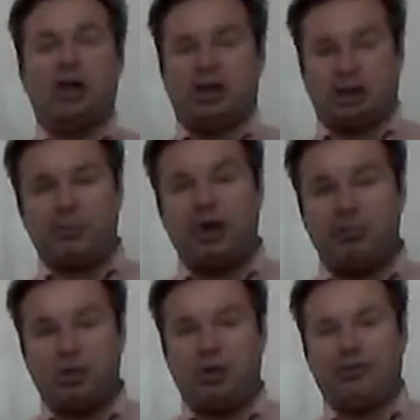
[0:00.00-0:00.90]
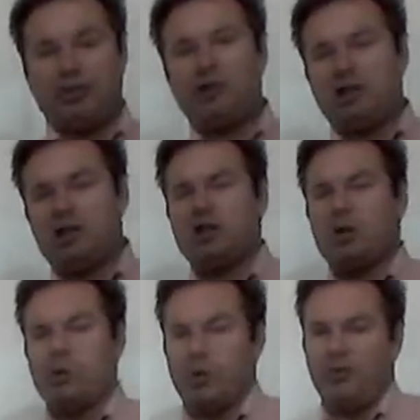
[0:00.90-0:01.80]
Sometimes you have, let me just show
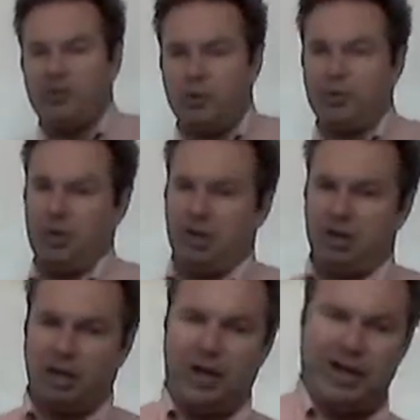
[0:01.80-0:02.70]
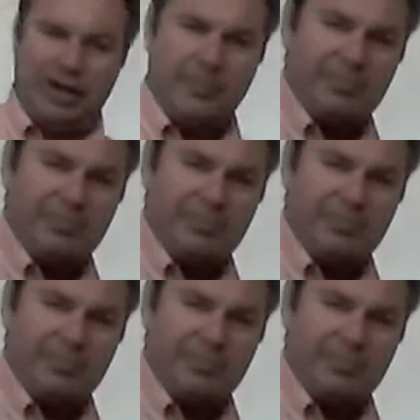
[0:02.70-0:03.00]
you a few things, all right?